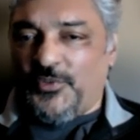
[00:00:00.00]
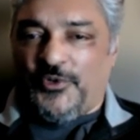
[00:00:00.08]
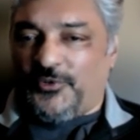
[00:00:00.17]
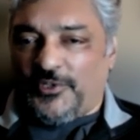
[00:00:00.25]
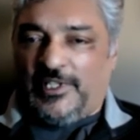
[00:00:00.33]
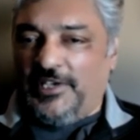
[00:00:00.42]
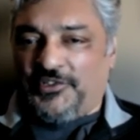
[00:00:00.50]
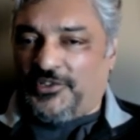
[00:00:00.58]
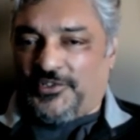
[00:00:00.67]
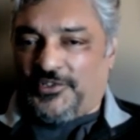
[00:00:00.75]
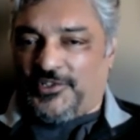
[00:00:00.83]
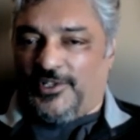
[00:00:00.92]

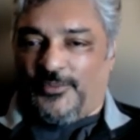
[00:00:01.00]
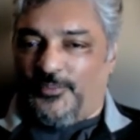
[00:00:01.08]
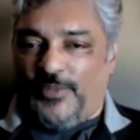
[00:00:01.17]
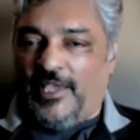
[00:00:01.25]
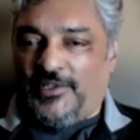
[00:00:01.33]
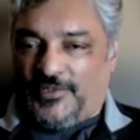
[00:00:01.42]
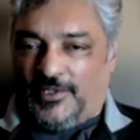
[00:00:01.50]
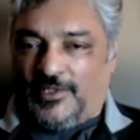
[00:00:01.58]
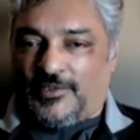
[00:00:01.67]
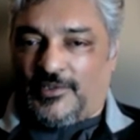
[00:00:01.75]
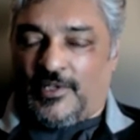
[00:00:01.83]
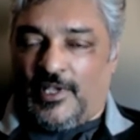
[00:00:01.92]
relationship
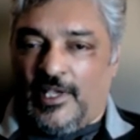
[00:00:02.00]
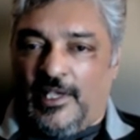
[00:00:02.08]
basis,